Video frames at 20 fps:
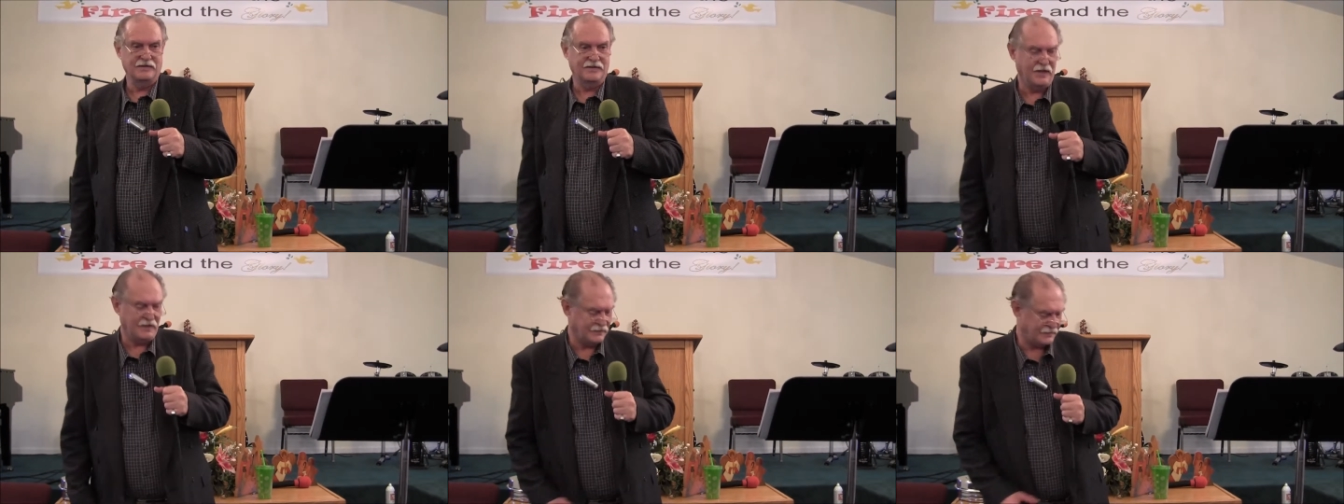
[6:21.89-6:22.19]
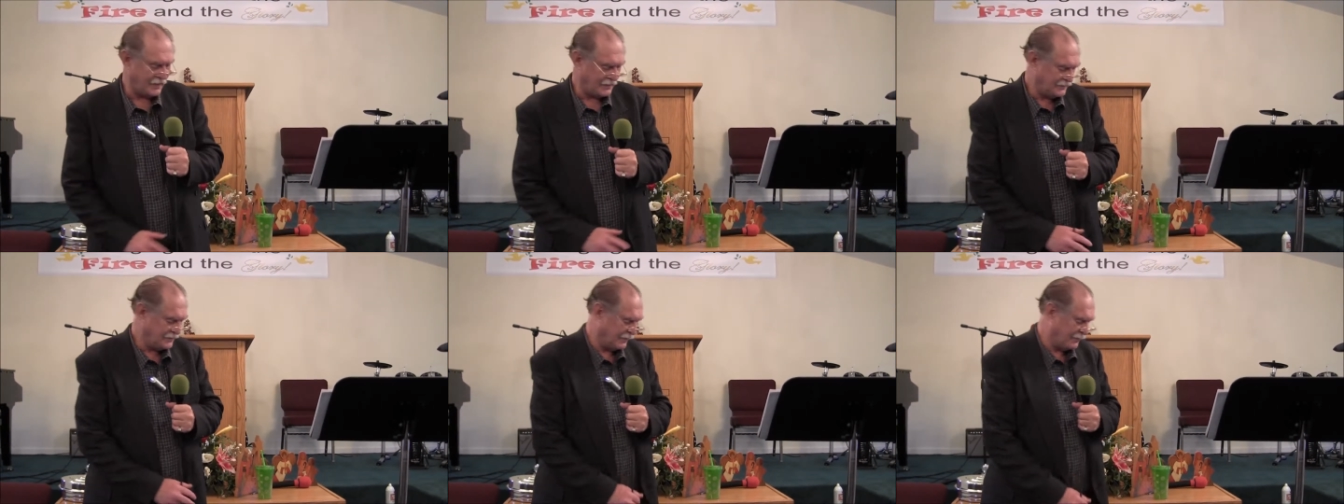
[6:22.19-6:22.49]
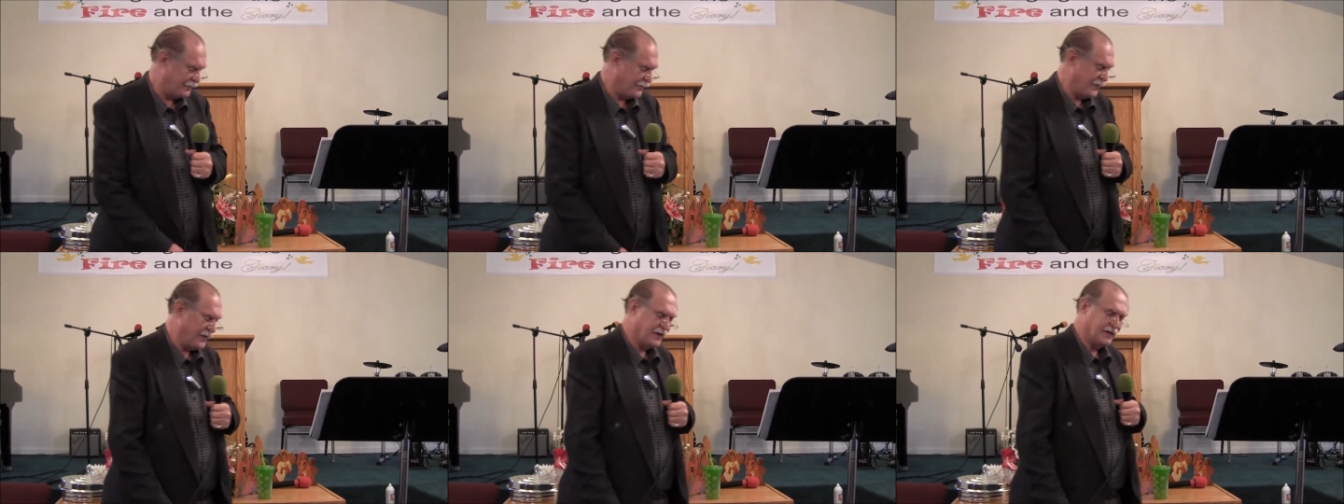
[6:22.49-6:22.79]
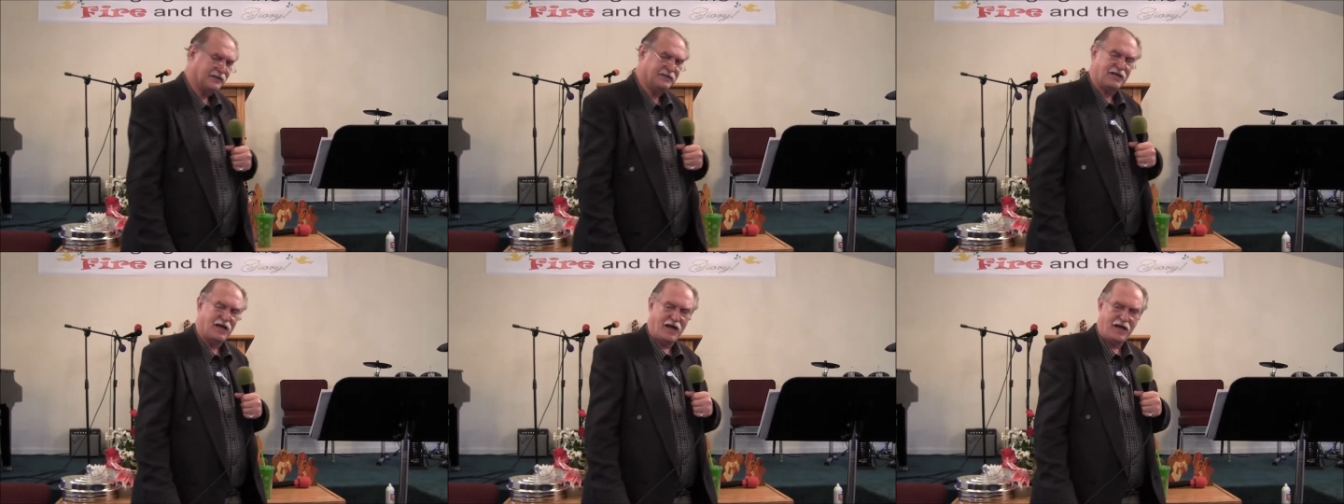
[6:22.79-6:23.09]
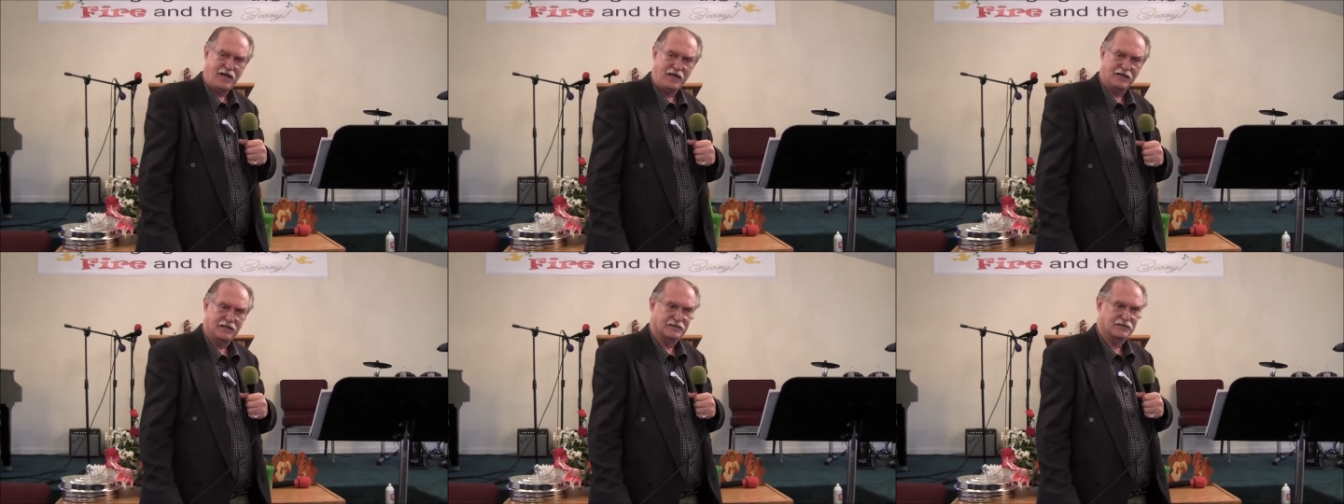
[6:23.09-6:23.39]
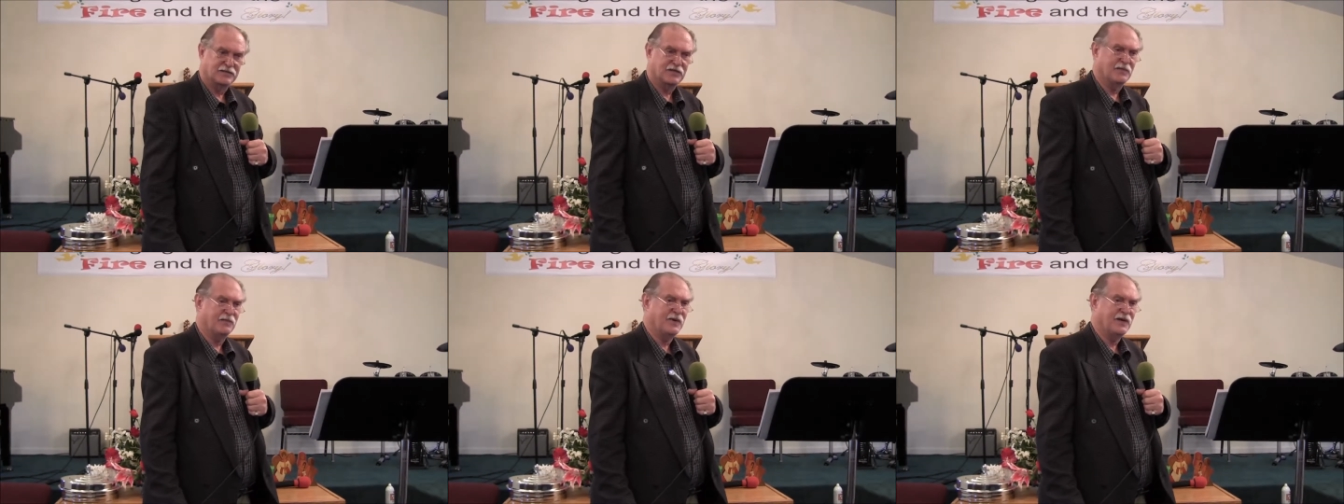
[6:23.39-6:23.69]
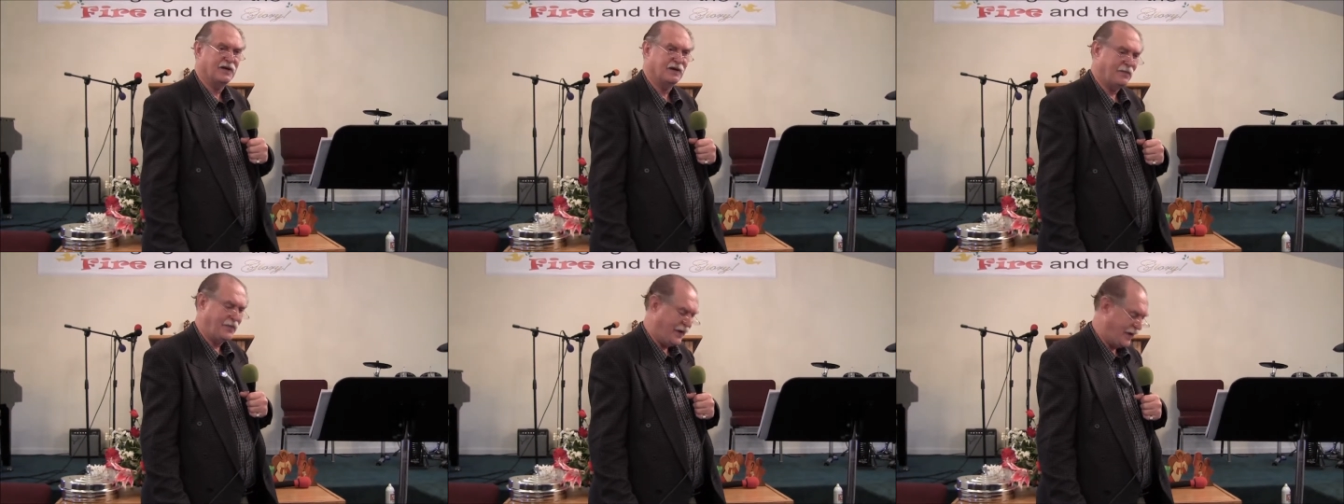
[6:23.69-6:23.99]
that, that's a big task to
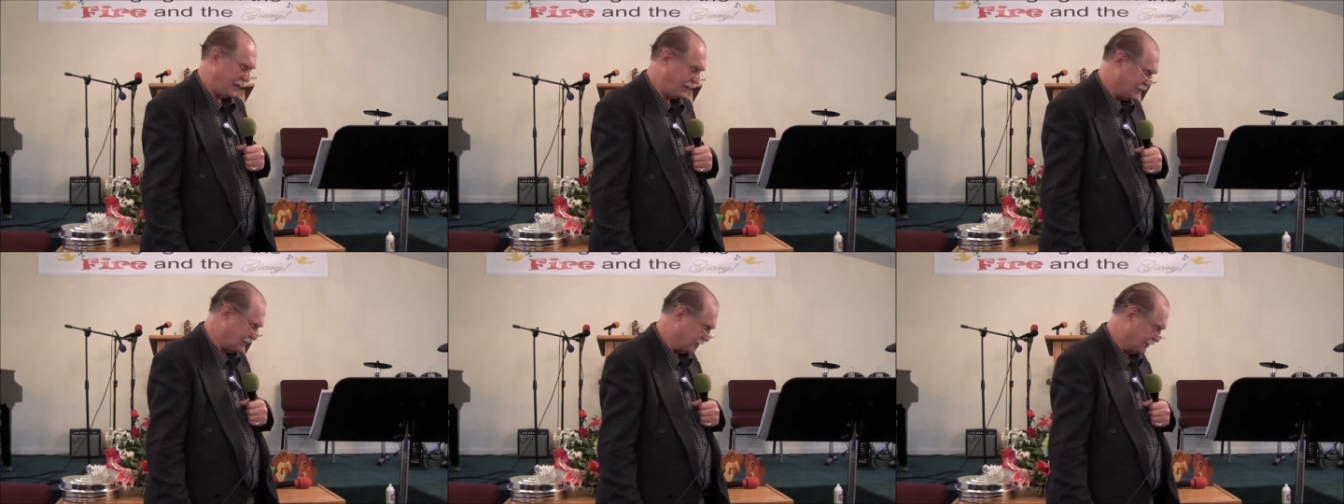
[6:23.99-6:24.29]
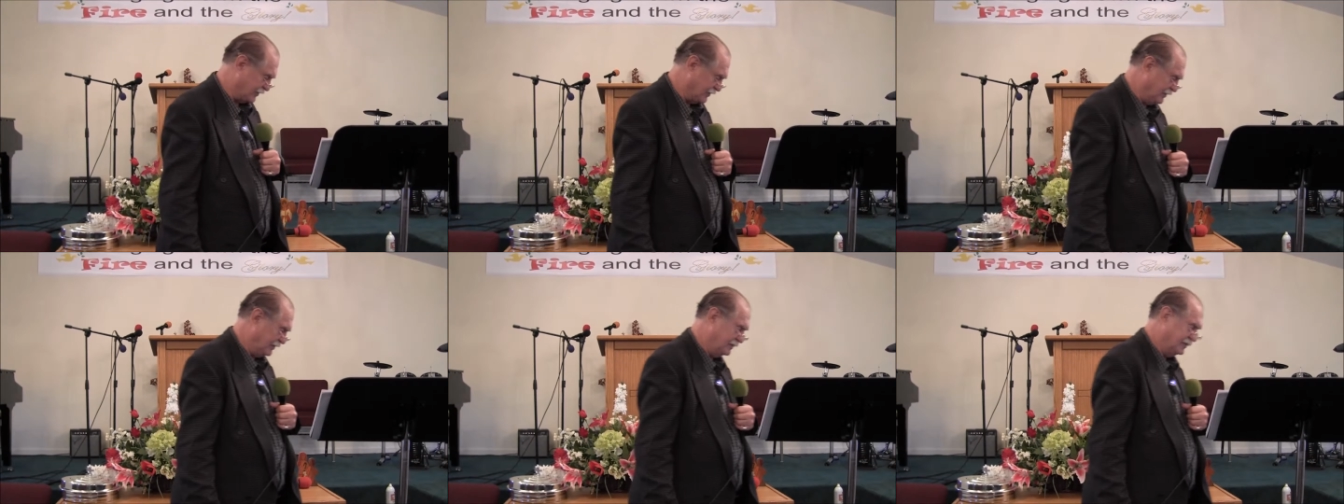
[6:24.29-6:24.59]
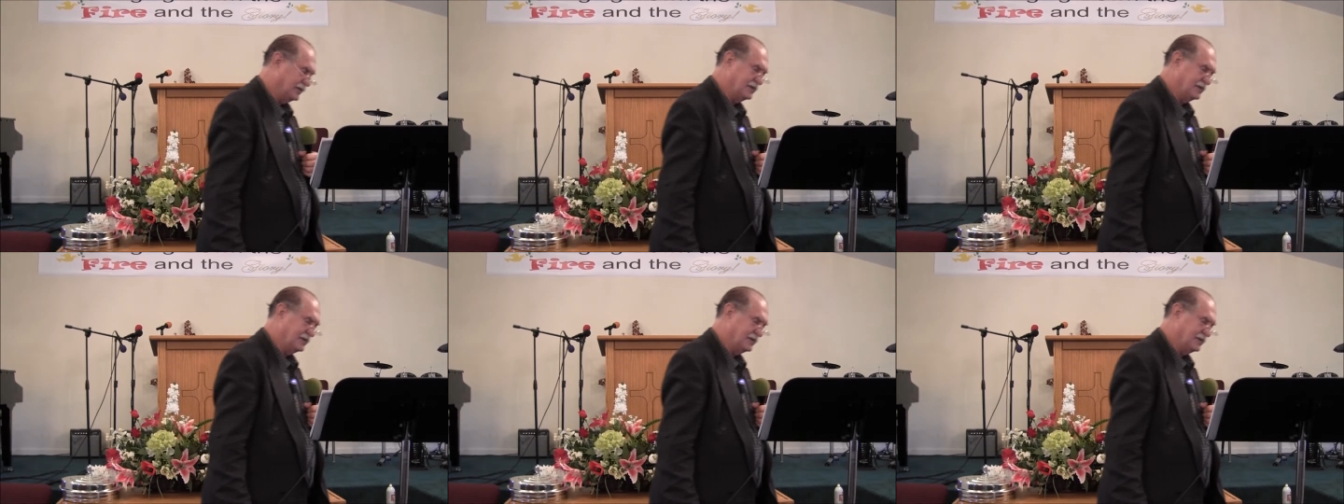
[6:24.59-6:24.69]
be a pastor.